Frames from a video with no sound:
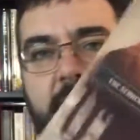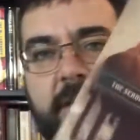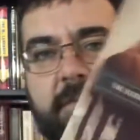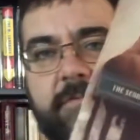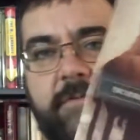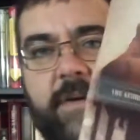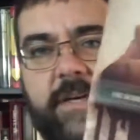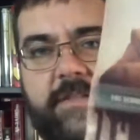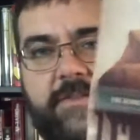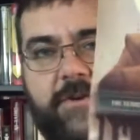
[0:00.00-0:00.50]

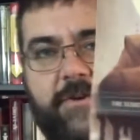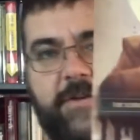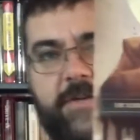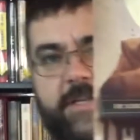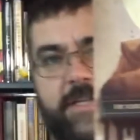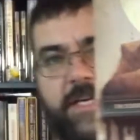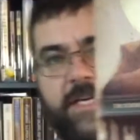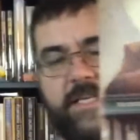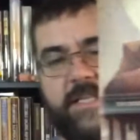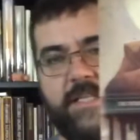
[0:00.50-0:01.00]
If I turn it
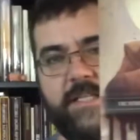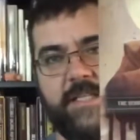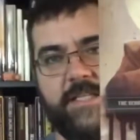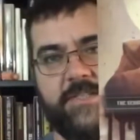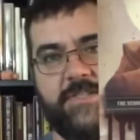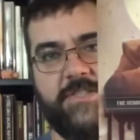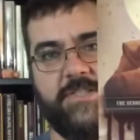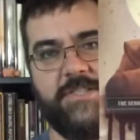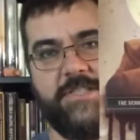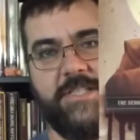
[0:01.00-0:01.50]
like
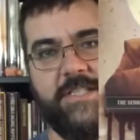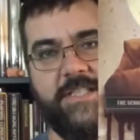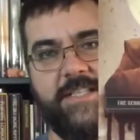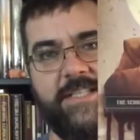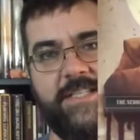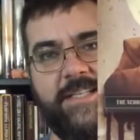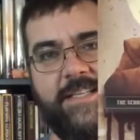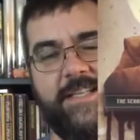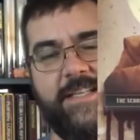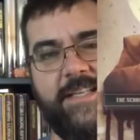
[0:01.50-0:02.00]
this,
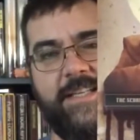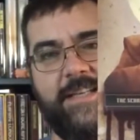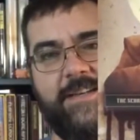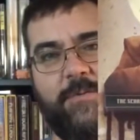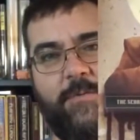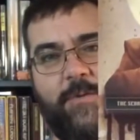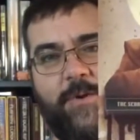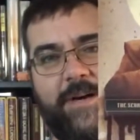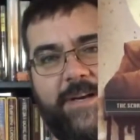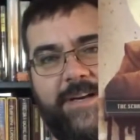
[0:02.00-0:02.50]

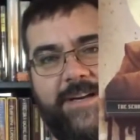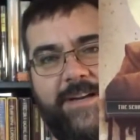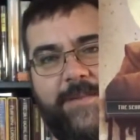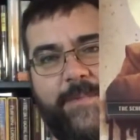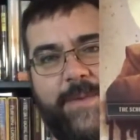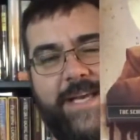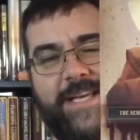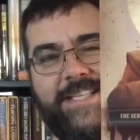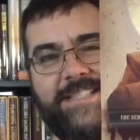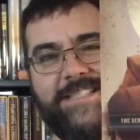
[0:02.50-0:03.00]
what an
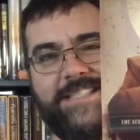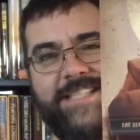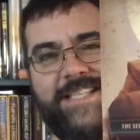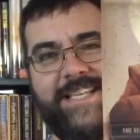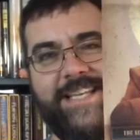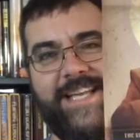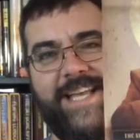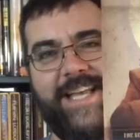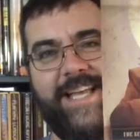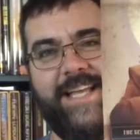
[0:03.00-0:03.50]

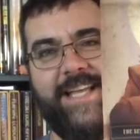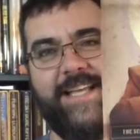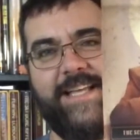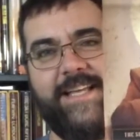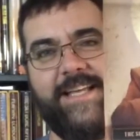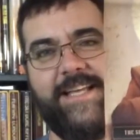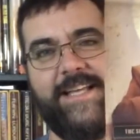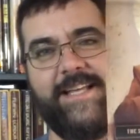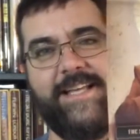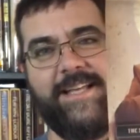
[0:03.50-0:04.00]
amazing
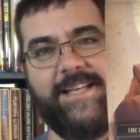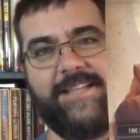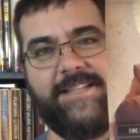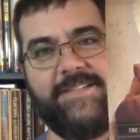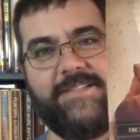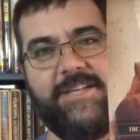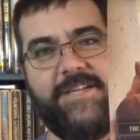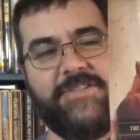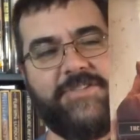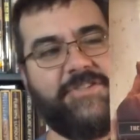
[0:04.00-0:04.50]

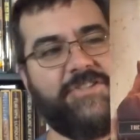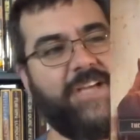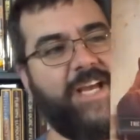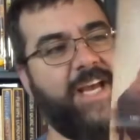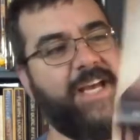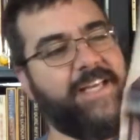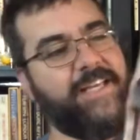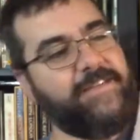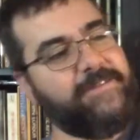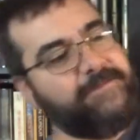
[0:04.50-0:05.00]
dust
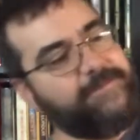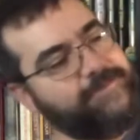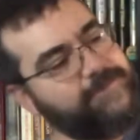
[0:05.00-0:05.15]
jacket.